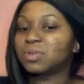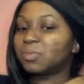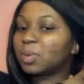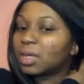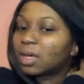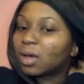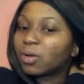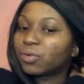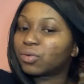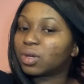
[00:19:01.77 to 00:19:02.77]
of being
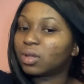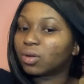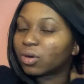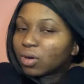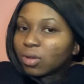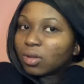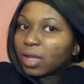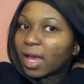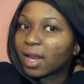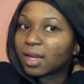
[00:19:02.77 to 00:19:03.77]
a real girl
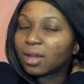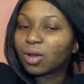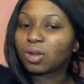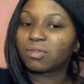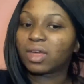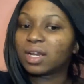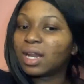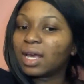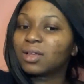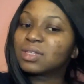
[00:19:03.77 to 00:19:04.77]
and all of that.
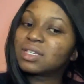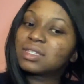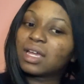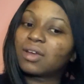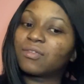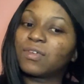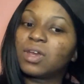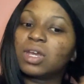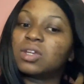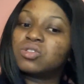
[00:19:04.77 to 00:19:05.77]
Like, it's just like a
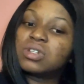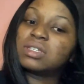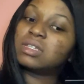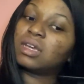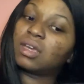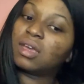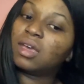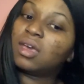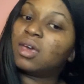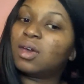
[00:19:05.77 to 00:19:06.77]
very interesting
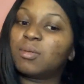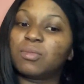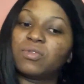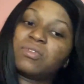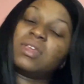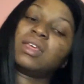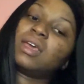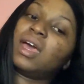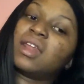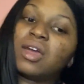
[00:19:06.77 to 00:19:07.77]
movie.
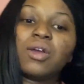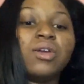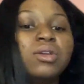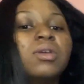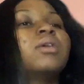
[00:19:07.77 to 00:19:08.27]
And I heard